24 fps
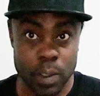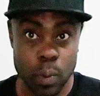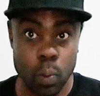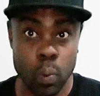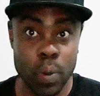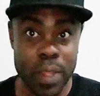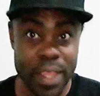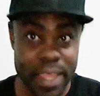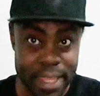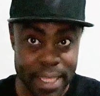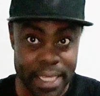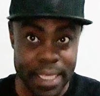
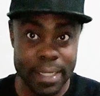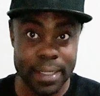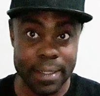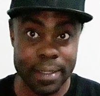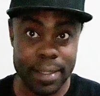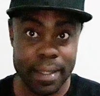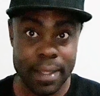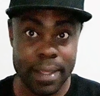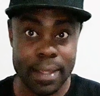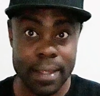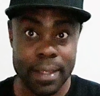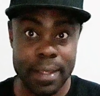
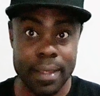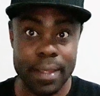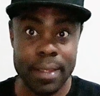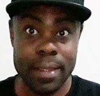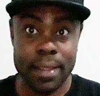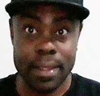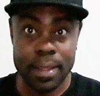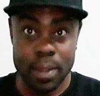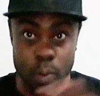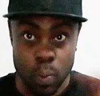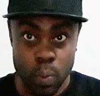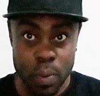within
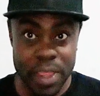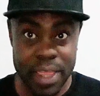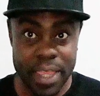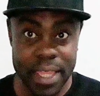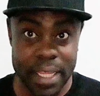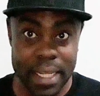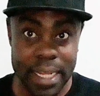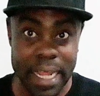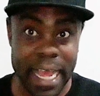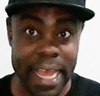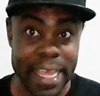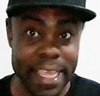
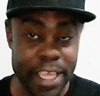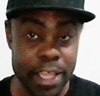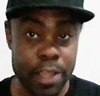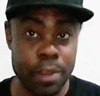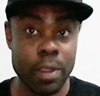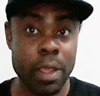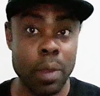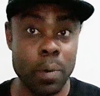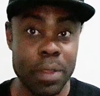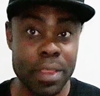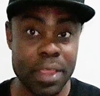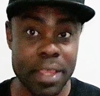within a
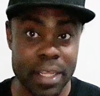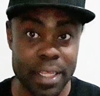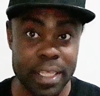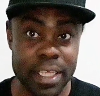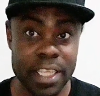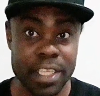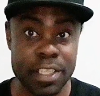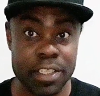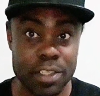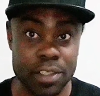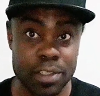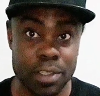area within
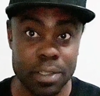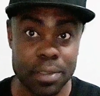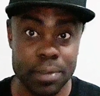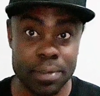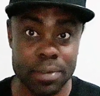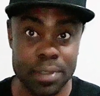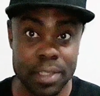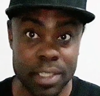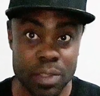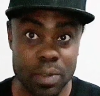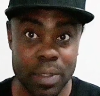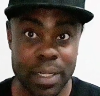Kingston.
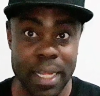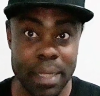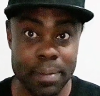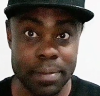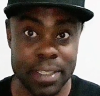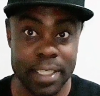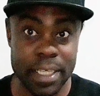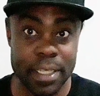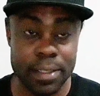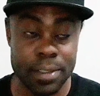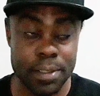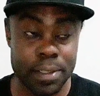You see what I'm
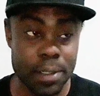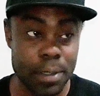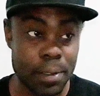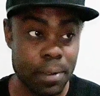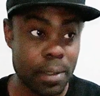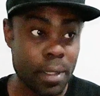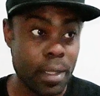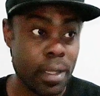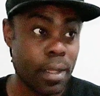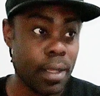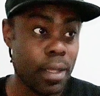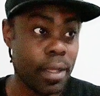saying to you?
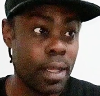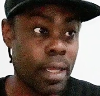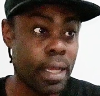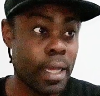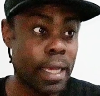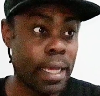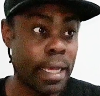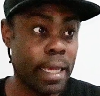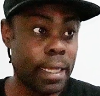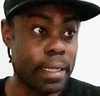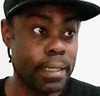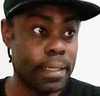
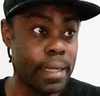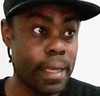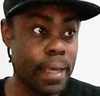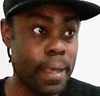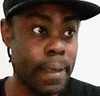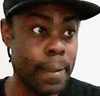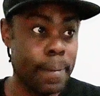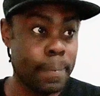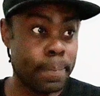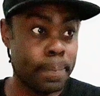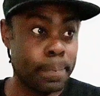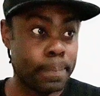And
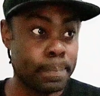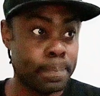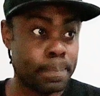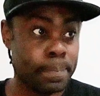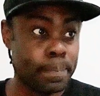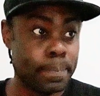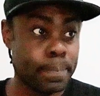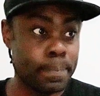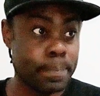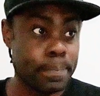um,